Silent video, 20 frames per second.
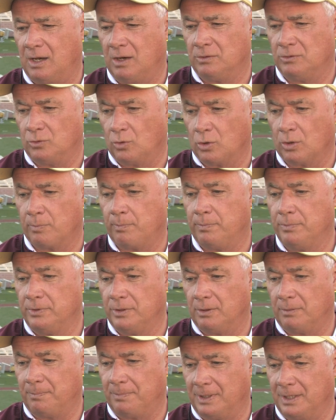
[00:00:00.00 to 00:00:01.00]
nor
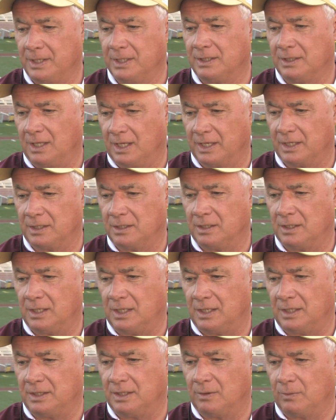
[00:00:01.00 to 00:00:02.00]
the punting leg
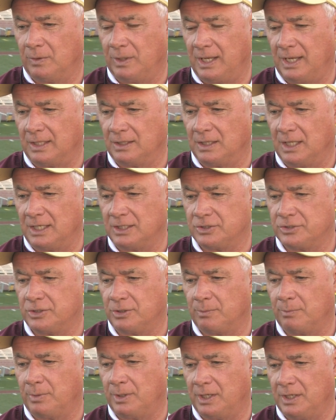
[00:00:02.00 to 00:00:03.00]
that we had last
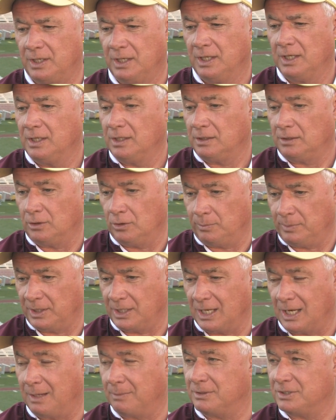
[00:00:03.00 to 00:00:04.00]
year. But
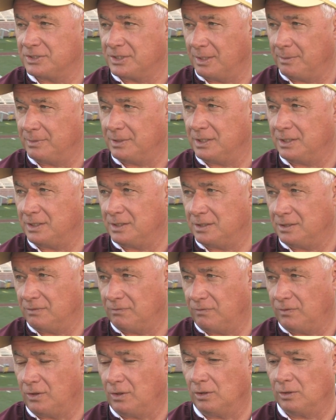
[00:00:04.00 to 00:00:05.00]
Lumi Kaba's coming in
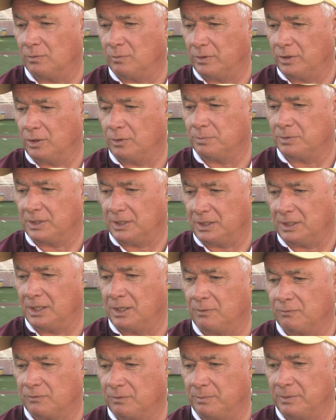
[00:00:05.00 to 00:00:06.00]
the fall, and we hope to get
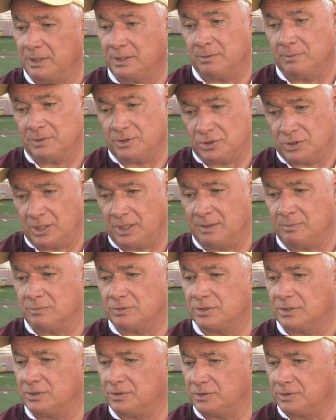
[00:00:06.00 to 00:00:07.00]
help from him. And
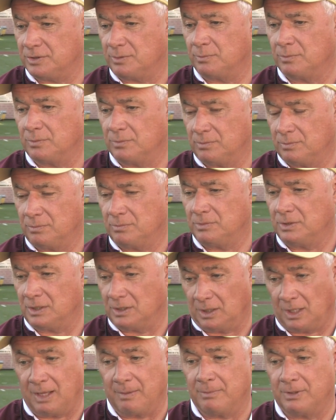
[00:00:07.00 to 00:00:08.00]
James has
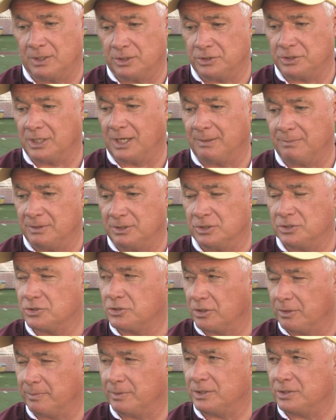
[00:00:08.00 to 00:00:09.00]
did a lot better job in the
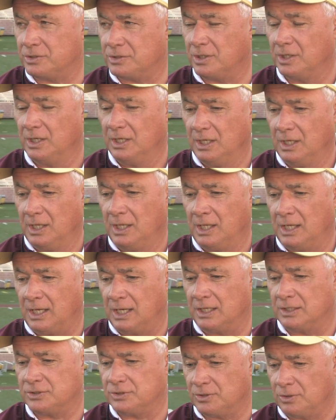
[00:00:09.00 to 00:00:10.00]
scrimmage.
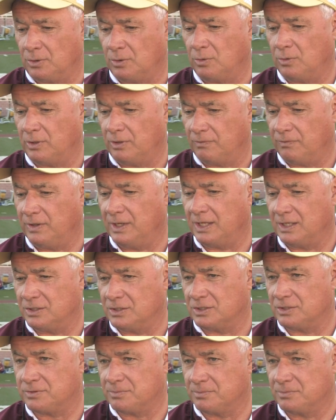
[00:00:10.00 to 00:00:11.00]
So if he can
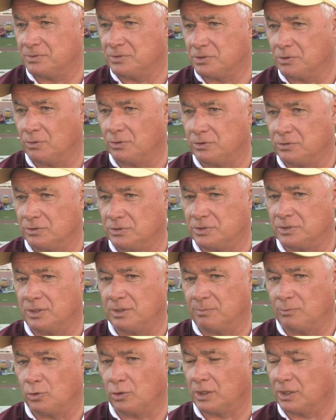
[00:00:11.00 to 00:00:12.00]
just show it to us
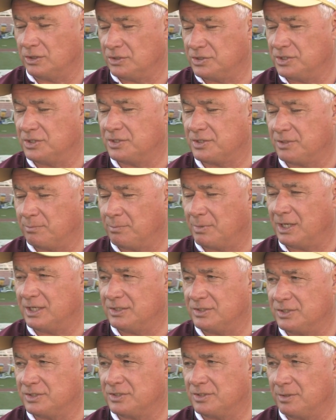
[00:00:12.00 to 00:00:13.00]
on a more consistent
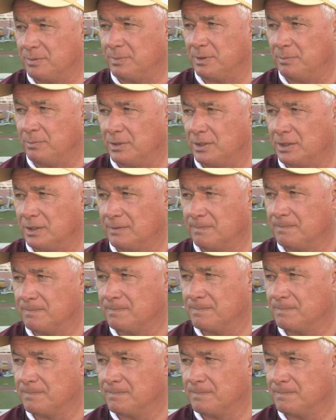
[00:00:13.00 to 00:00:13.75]
basis, it'd be big.